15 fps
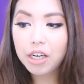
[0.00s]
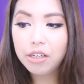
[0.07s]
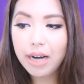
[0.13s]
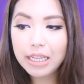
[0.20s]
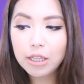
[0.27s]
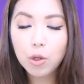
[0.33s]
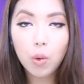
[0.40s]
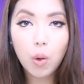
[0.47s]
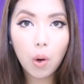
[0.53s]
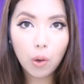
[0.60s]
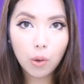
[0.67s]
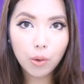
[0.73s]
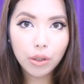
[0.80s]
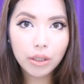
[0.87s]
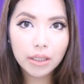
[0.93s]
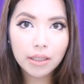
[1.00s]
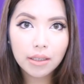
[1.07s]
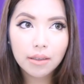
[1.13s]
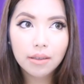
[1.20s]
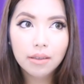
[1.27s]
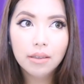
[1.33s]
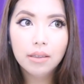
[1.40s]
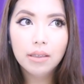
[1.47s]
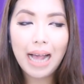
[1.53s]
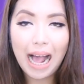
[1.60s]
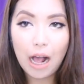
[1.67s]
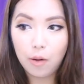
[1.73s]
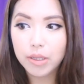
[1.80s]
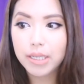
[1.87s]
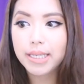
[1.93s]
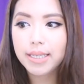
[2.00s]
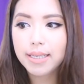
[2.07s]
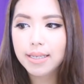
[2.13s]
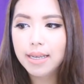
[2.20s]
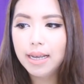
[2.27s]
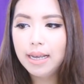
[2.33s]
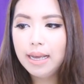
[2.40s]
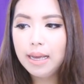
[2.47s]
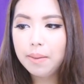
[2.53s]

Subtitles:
a rent-to-own house,